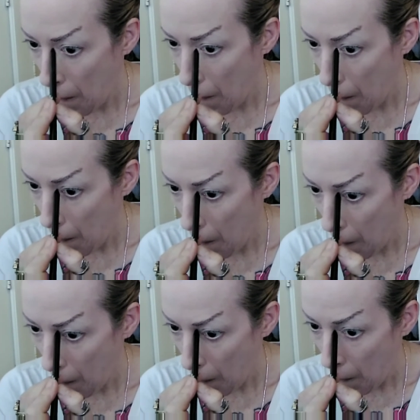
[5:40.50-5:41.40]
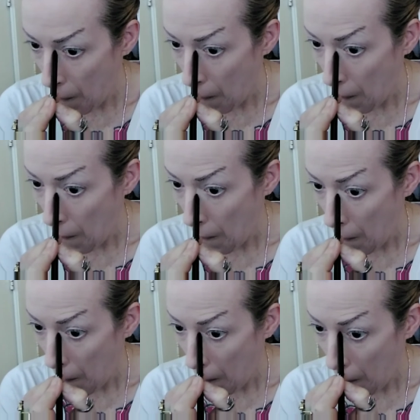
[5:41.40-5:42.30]

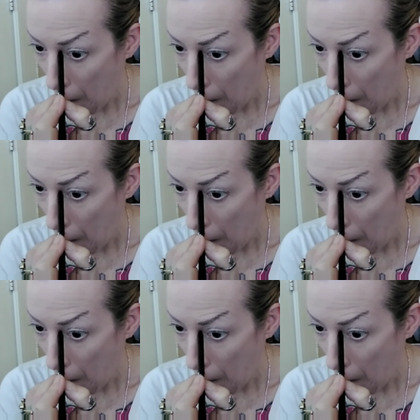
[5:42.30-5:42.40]
No one is speaking in this clip.